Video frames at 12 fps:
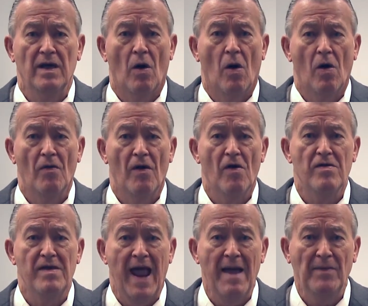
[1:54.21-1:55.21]
are
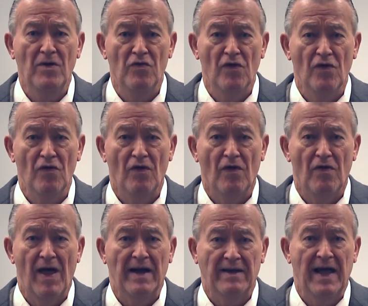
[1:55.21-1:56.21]
there damages
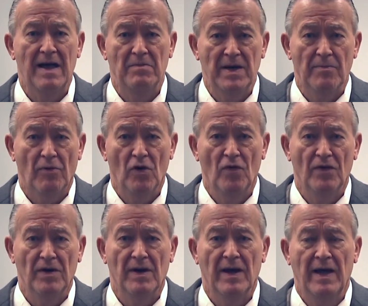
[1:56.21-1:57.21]
that can be
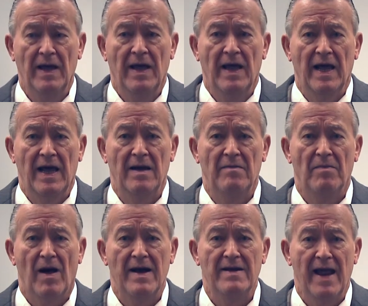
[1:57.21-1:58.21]
proven? And
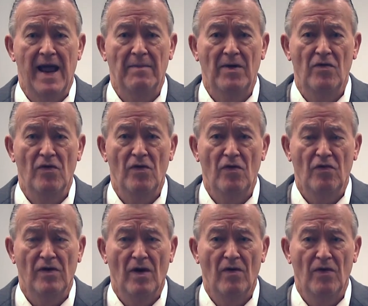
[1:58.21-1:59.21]
by damages,
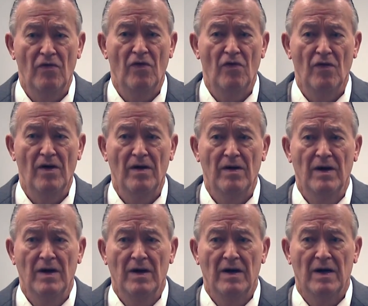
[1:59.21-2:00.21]
this is a
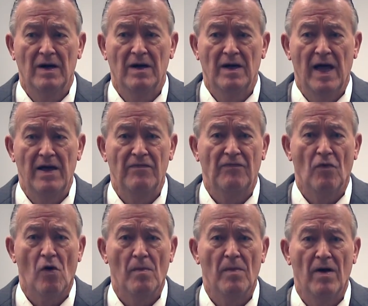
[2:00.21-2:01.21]

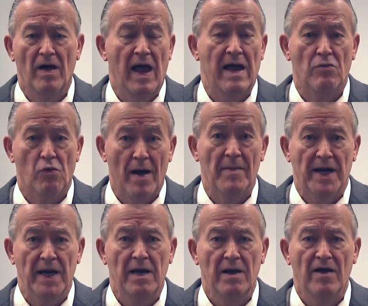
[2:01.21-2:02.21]

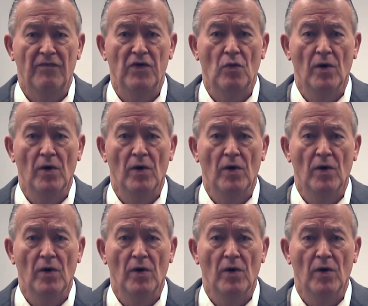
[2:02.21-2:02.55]
remedy, if you